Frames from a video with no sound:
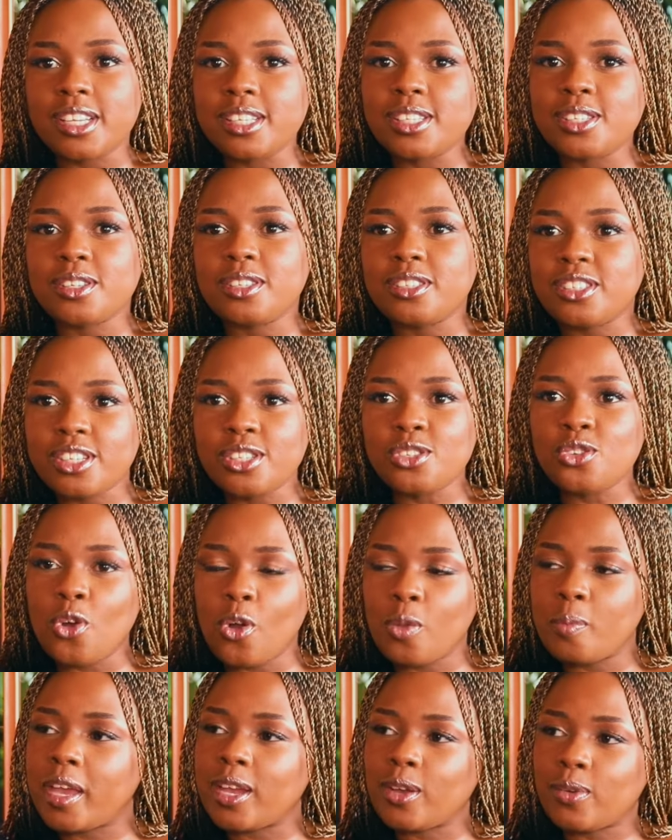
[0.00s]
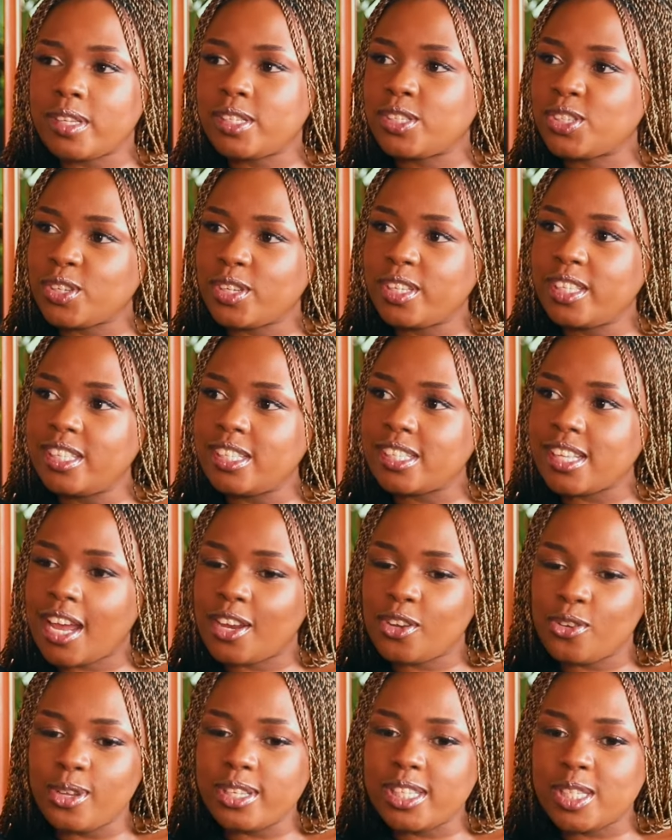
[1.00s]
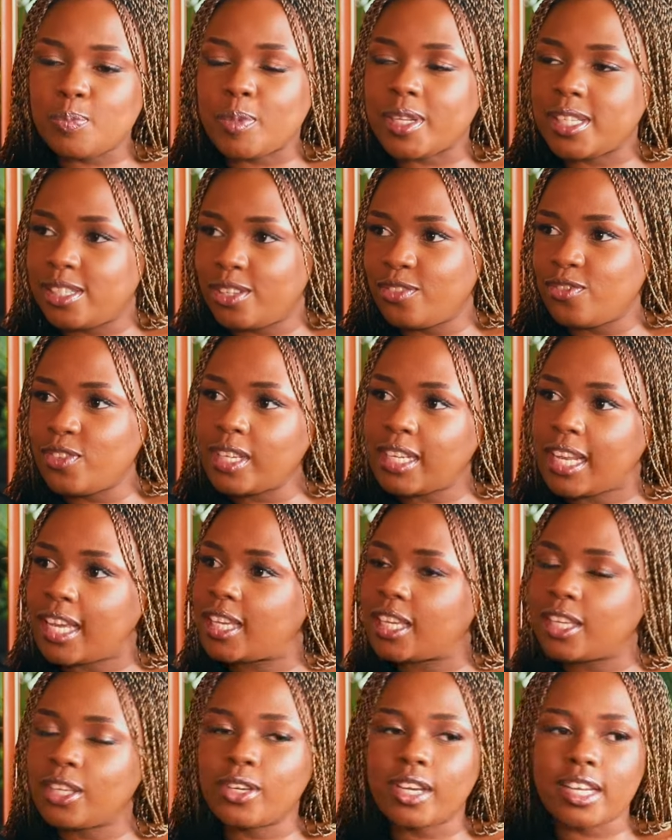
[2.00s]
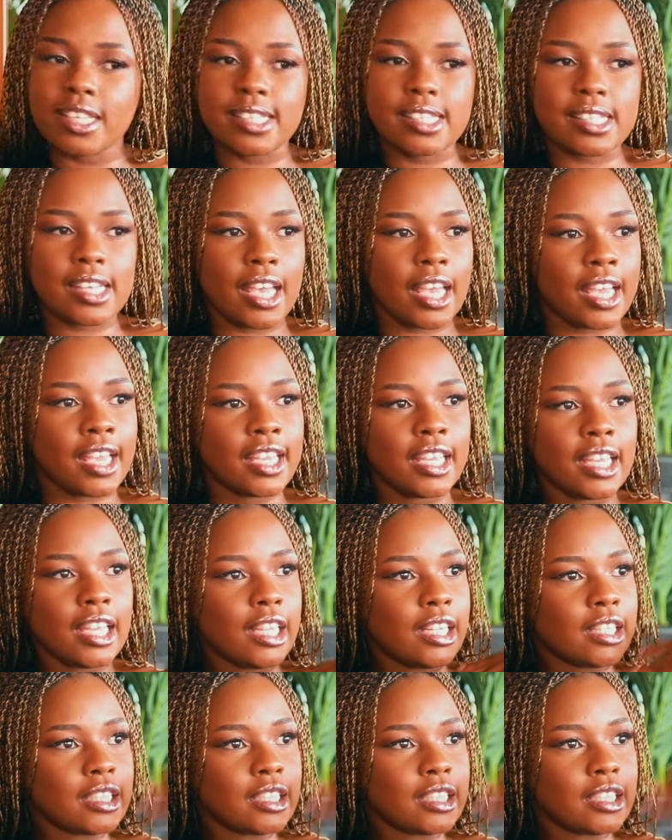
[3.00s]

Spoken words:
Just know all my questions are not specific. Like, you can say